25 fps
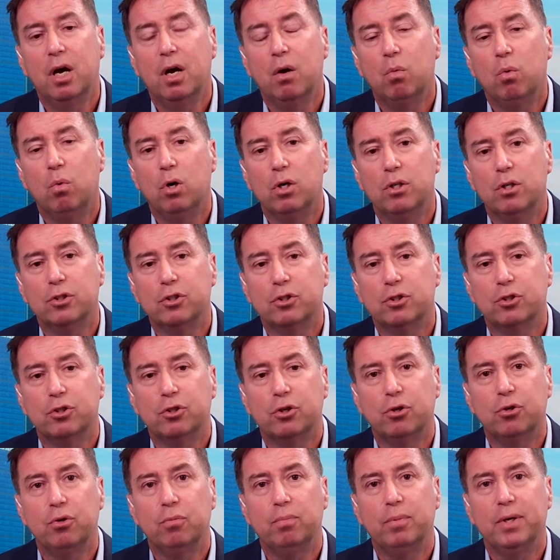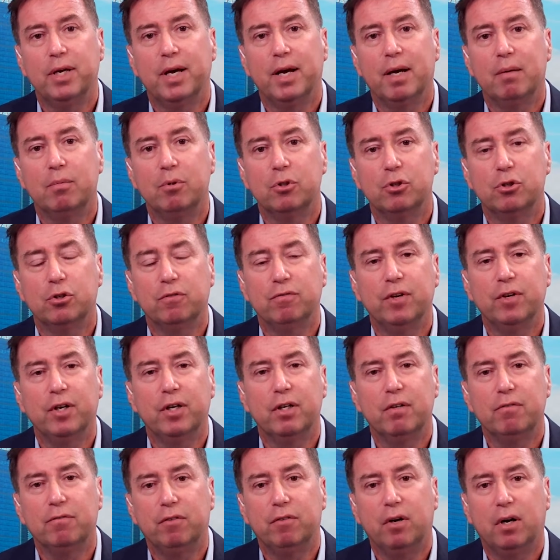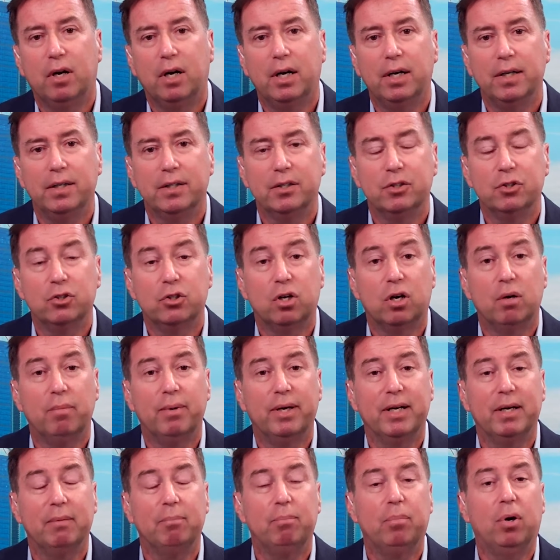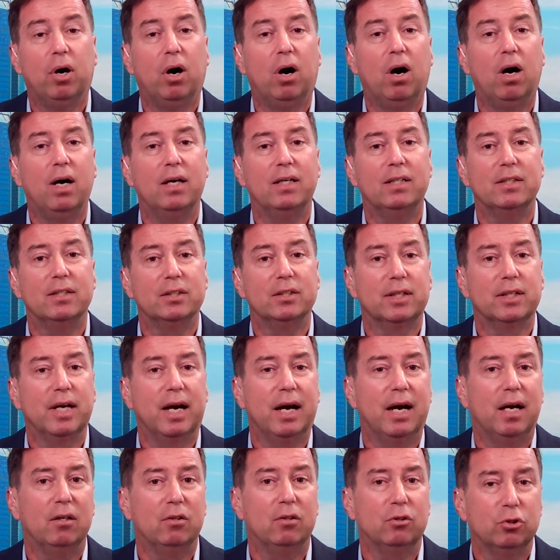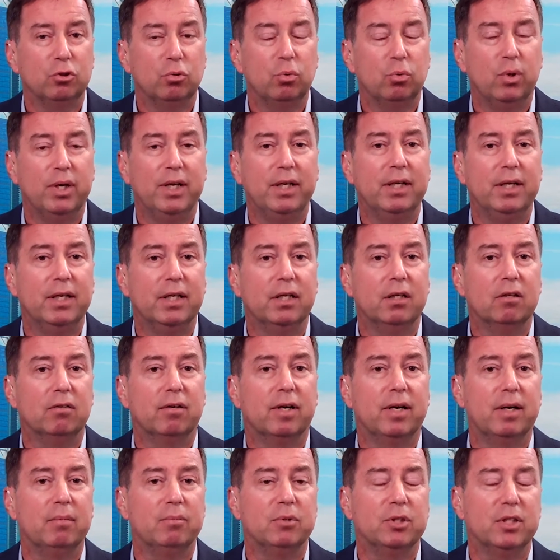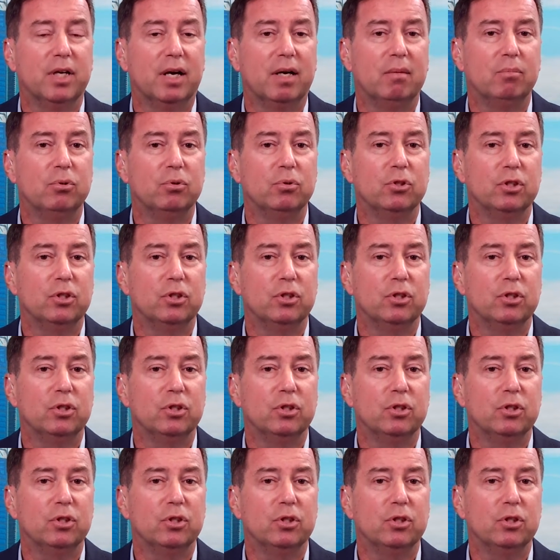was to be able to verify, this time at a pilot scale or a 20 kilogram sample